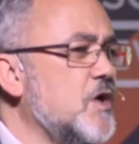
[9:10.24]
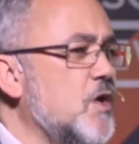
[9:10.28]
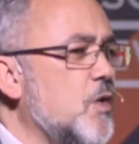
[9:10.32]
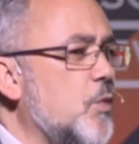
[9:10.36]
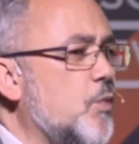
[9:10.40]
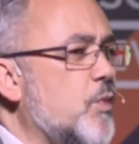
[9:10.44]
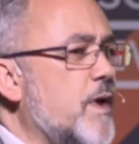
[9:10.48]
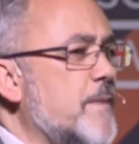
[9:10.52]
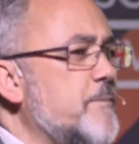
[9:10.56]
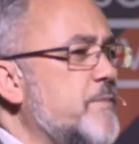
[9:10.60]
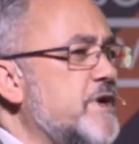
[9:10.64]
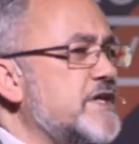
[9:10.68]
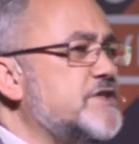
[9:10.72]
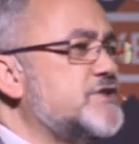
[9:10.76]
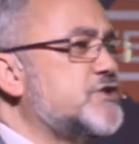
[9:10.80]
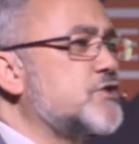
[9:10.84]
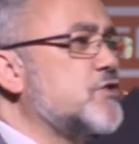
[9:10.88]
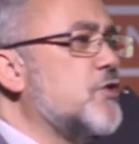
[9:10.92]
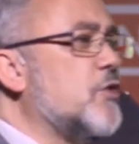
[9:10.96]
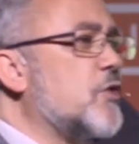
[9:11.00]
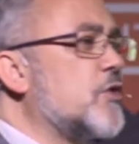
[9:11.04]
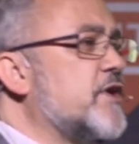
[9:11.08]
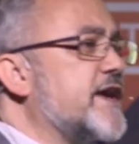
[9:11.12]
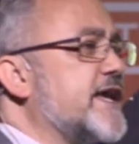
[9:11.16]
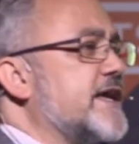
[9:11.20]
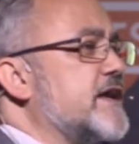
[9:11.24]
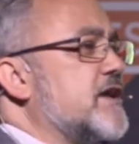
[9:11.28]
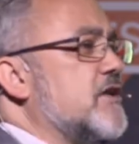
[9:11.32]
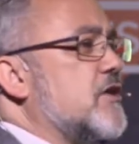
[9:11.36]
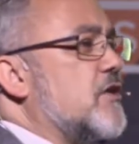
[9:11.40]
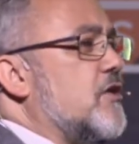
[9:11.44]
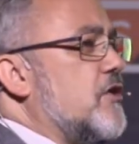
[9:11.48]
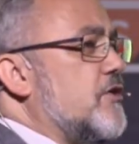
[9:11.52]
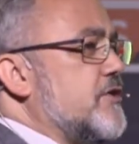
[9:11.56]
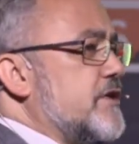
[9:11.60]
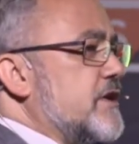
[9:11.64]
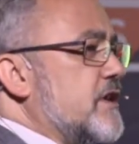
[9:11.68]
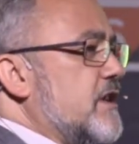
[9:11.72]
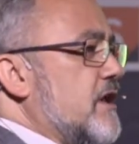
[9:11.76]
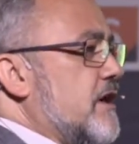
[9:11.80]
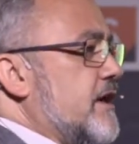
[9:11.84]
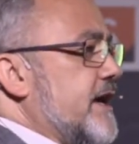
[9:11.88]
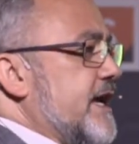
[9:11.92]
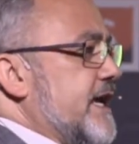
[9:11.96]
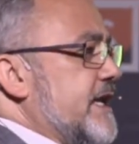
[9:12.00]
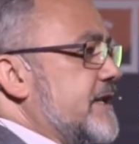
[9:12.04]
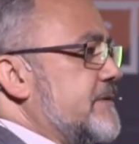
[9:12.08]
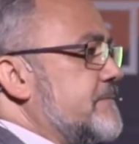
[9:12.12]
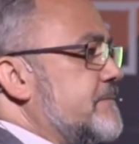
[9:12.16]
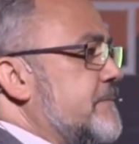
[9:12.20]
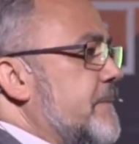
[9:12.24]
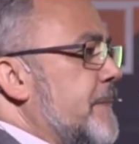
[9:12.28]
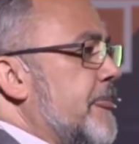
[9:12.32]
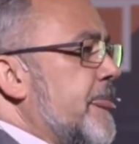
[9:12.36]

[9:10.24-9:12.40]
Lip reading: When we're talking online,